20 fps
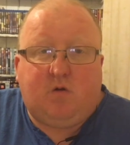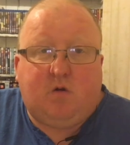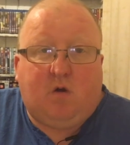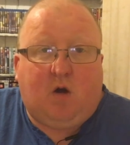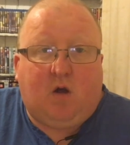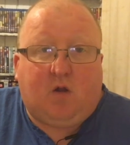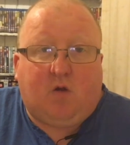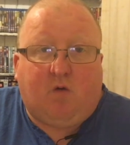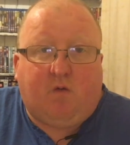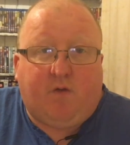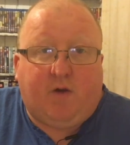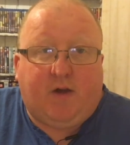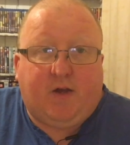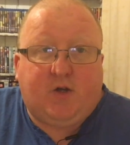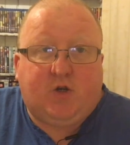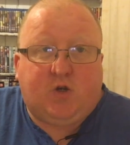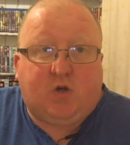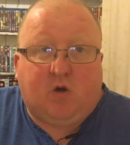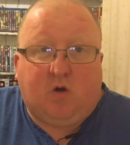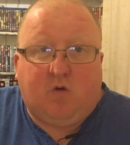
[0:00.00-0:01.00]
I don't think you
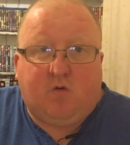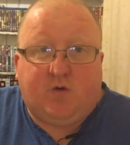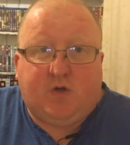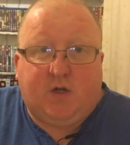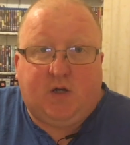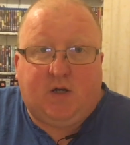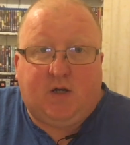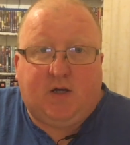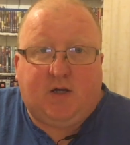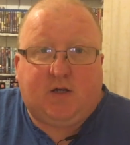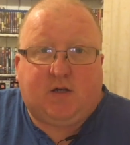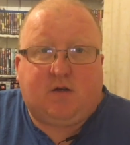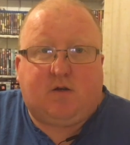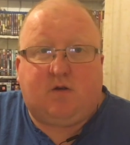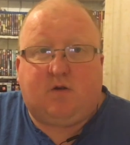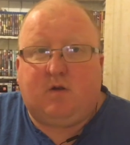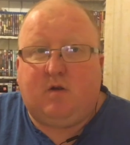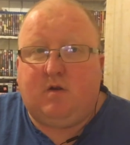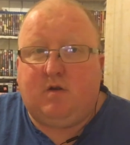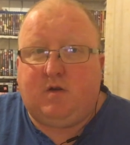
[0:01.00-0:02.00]
should go see this
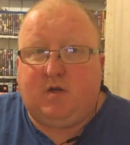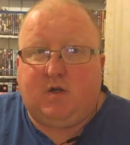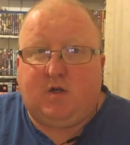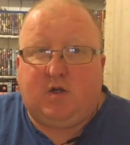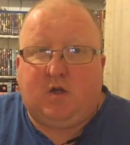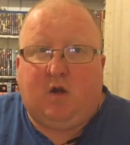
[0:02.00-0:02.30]
because there's